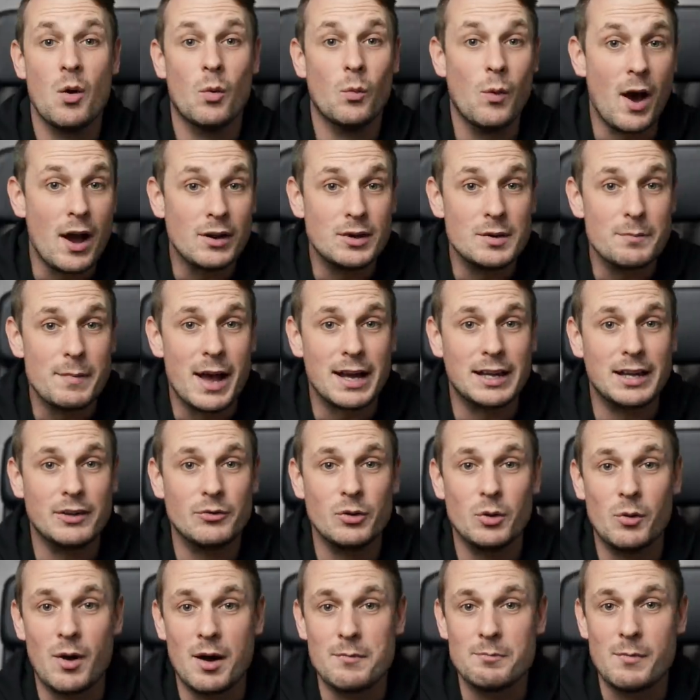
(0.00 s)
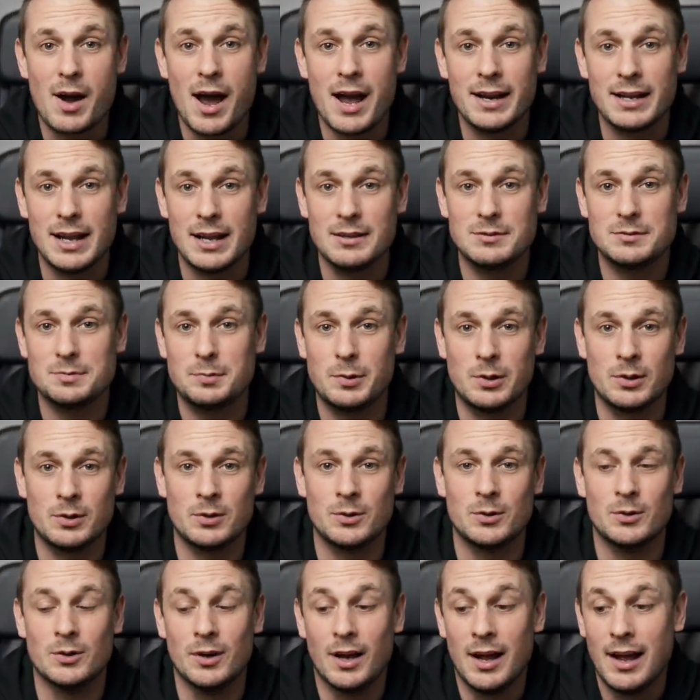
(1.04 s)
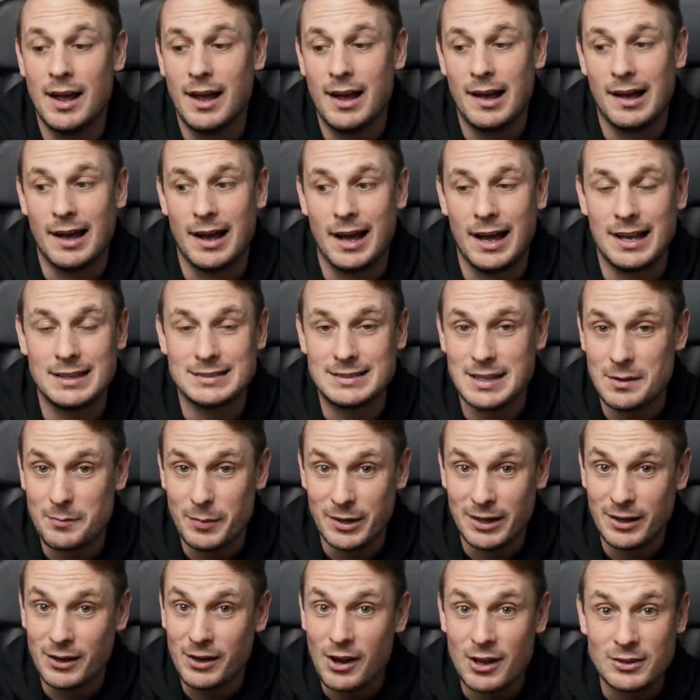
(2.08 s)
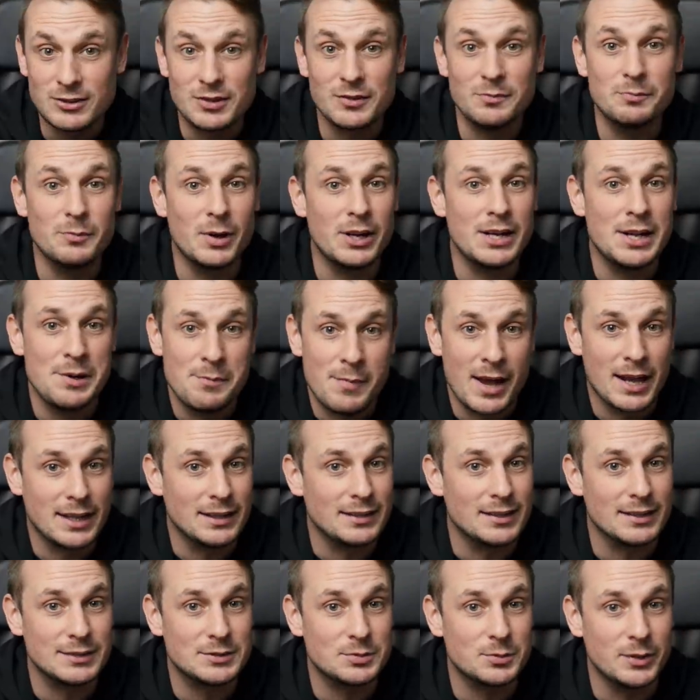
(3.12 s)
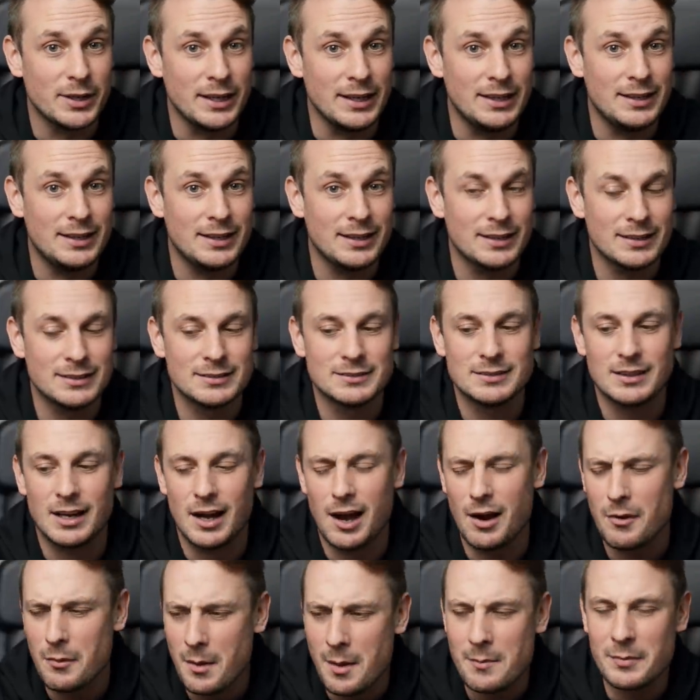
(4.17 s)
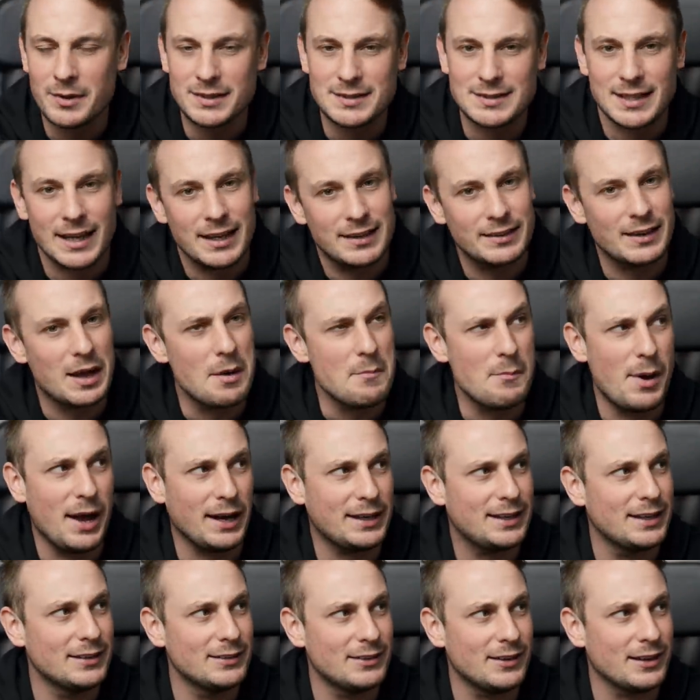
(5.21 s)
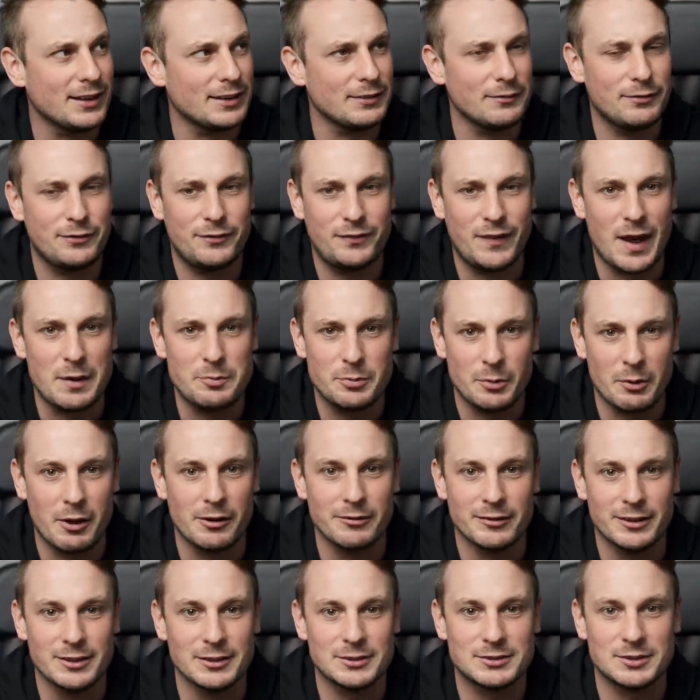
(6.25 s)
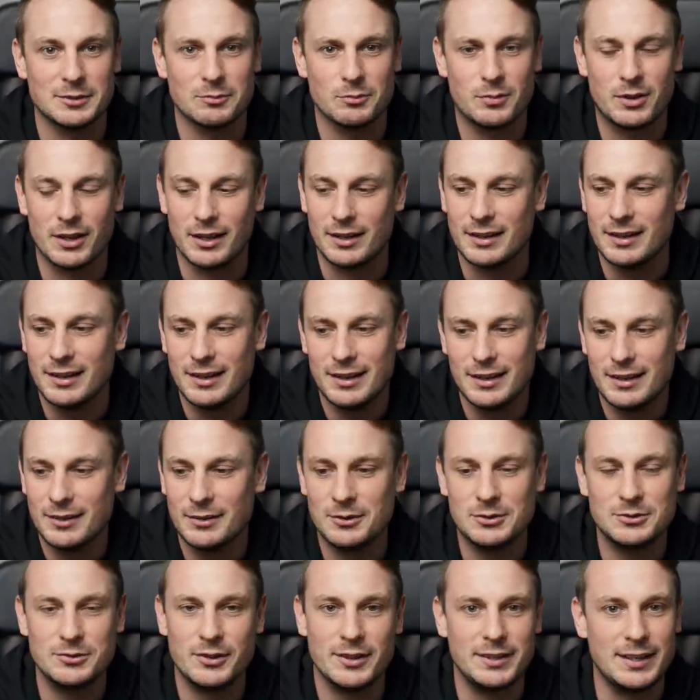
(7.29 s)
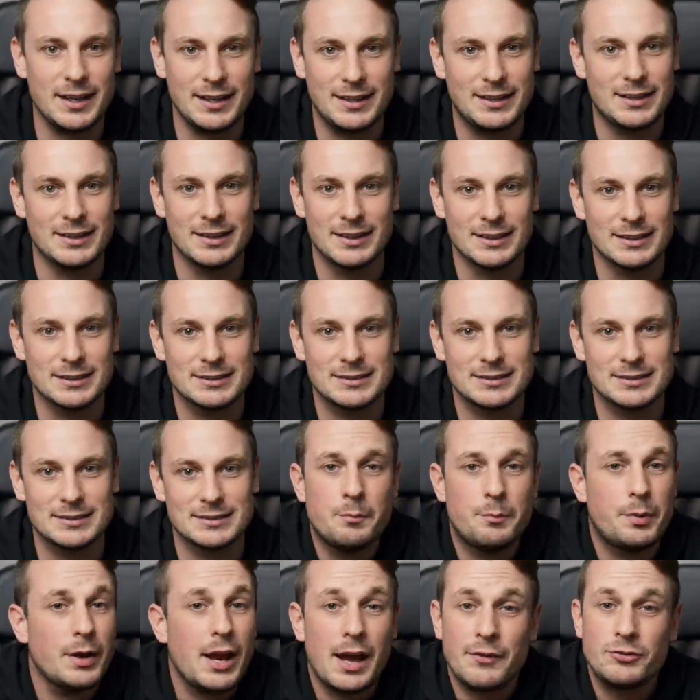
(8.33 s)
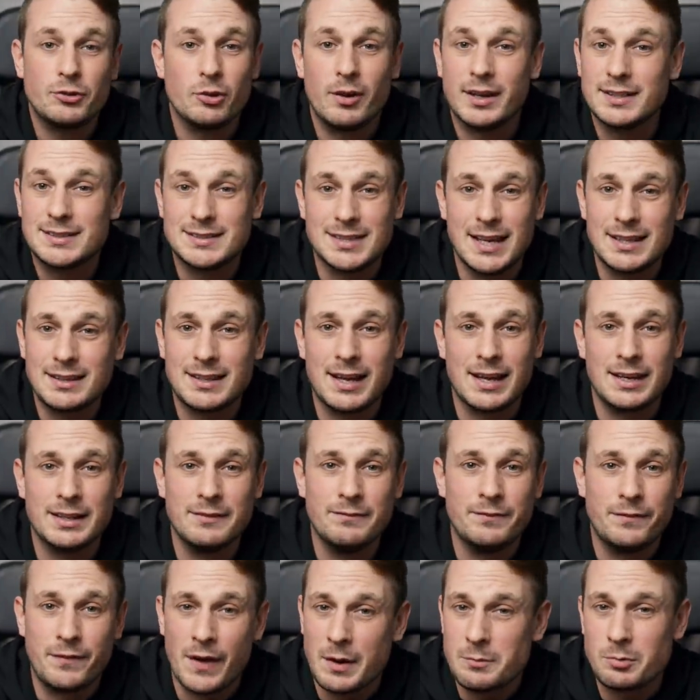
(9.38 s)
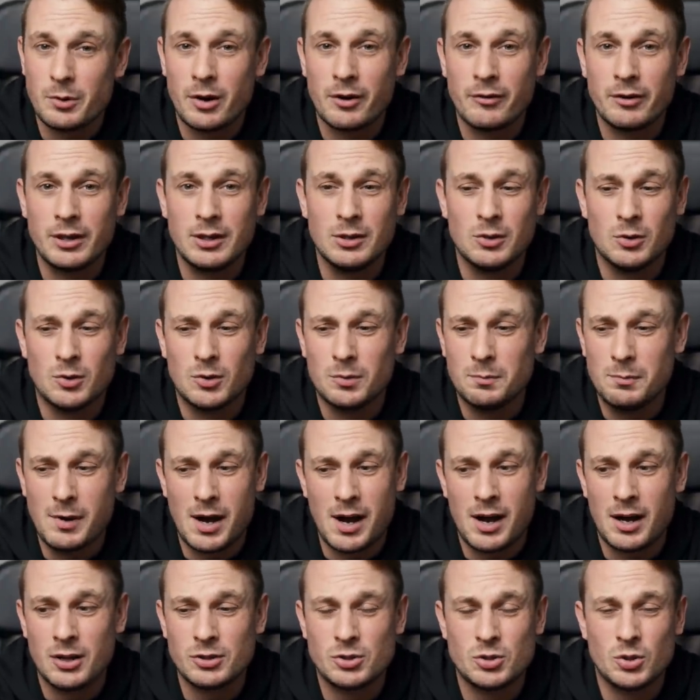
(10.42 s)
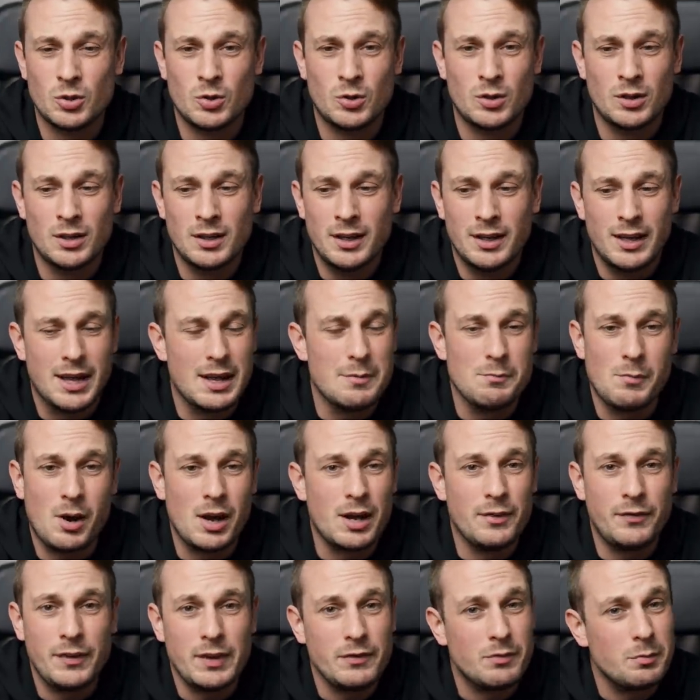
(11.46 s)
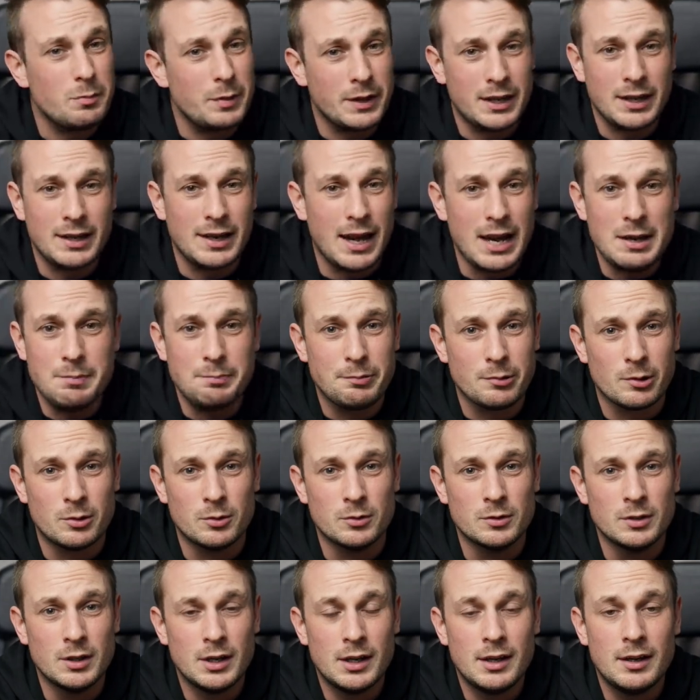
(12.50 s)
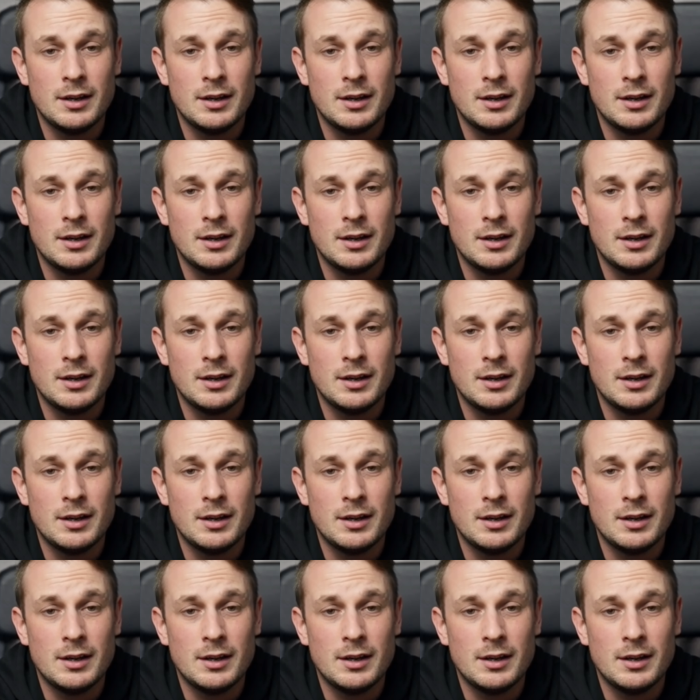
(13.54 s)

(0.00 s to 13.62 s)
Welcome back everyone, my name's Paul. Has there been a lot of money made this week? I remember saying that back in like February or something. It was ridiculous. But after I said that in February or March, or it might have even been in April,